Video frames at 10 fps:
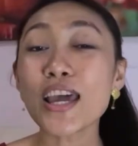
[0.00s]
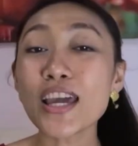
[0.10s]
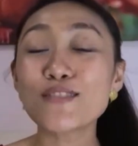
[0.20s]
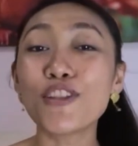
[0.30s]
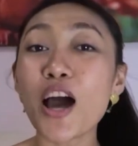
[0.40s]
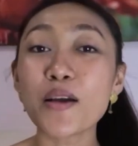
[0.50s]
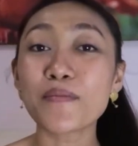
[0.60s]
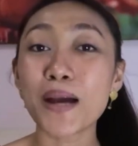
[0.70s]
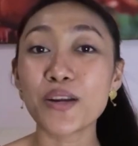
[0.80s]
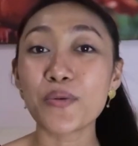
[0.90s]
This
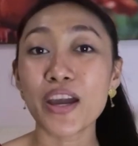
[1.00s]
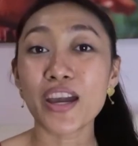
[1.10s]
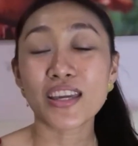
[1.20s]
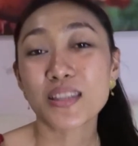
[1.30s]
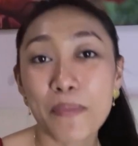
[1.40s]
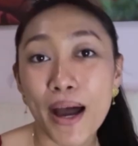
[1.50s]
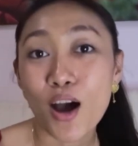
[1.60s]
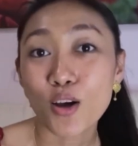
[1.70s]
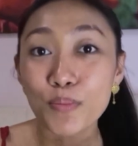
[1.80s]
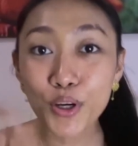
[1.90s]
vlog, by the way, is
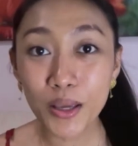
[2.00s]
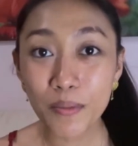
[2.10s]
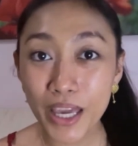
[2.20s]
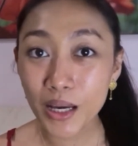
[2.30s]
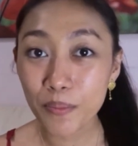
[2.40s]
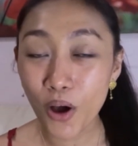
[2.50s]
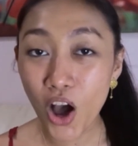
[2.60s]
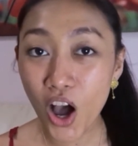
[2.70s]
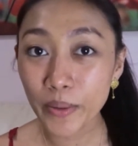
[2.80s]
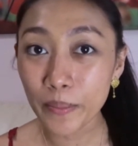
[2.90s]
about putting makeup
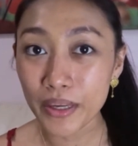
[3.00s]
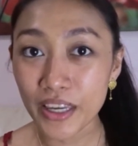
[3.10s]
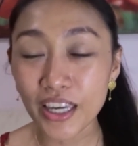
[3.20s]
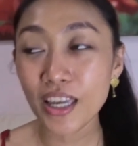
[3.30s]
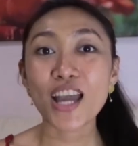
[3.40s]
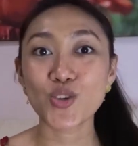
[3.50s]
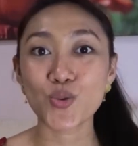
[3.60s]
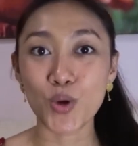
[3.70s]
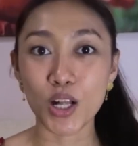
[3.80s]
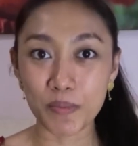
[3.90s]
on me.
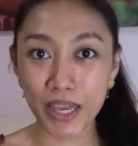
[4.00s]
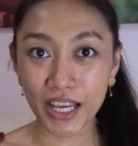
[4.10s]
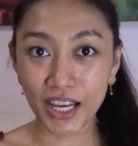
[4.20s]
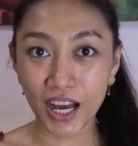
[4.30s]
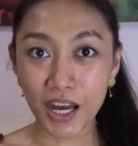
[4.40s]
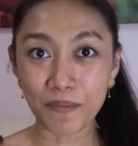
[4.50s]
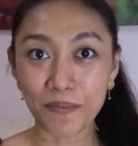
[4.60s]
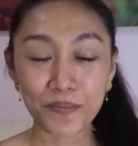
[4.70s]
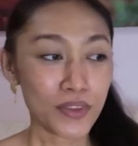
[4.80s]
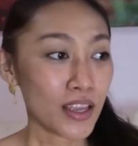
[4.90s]
Casual makeup.
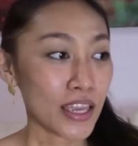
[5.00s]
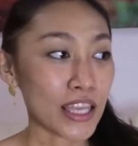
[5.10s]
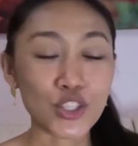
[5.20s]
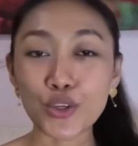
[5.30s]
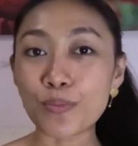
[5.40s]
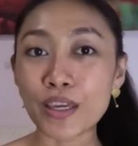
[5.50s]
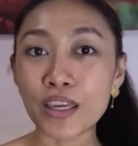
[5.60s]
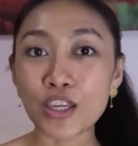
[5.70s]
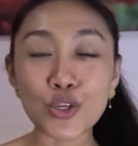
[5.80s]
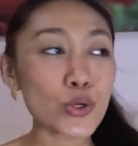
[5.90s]
It could
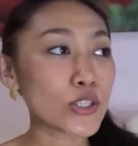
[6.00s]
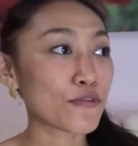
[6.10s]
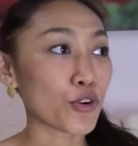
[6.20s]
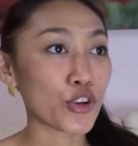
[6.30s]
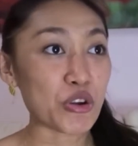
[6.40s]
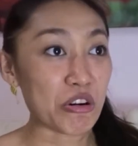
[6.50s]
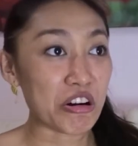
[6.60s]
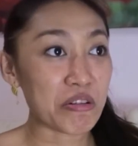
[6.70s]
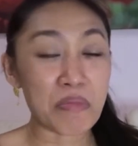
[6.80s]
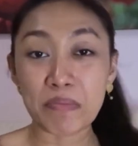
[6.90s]
be used for
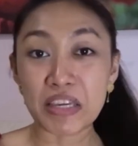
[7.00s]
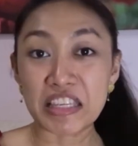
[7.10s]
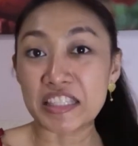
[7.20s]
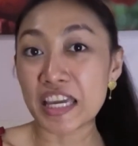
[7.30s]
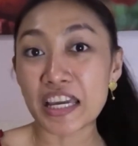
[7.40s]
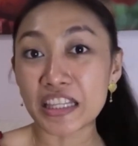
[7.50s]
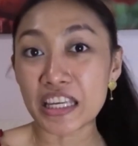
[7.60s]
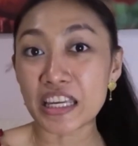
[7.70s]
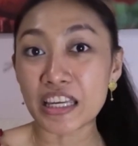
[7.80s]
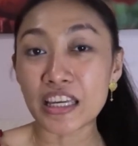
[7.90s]
your maybe
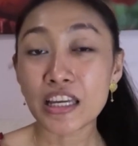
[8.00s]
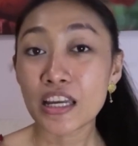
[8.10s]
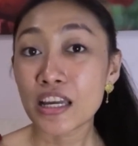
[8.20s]
daily